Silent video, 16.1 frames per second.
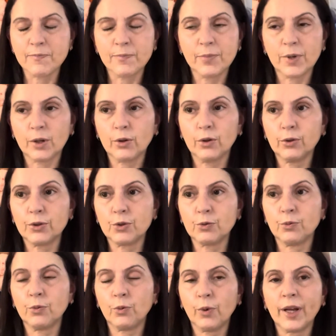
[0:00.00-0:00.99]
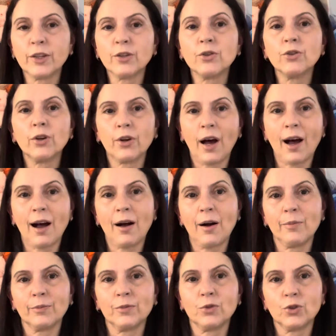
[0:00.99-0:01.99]
because when you
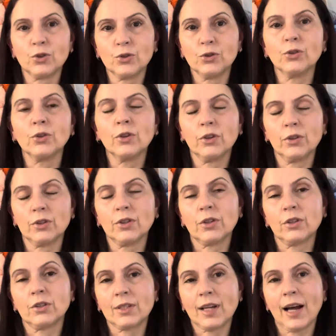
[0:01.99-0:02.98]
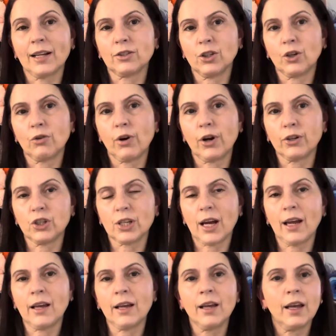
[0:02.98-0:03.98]
do start to
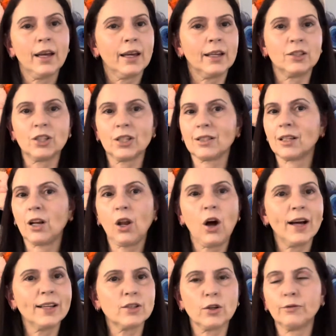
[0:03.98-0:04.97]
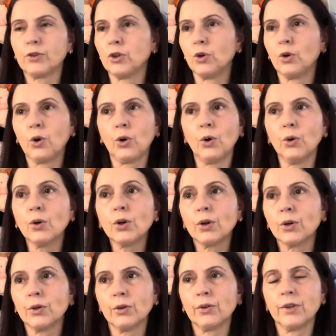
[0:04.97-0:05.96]
crochet, it just glides off your hook,
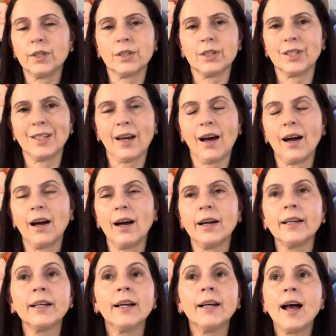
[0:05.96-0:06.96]
this yarn.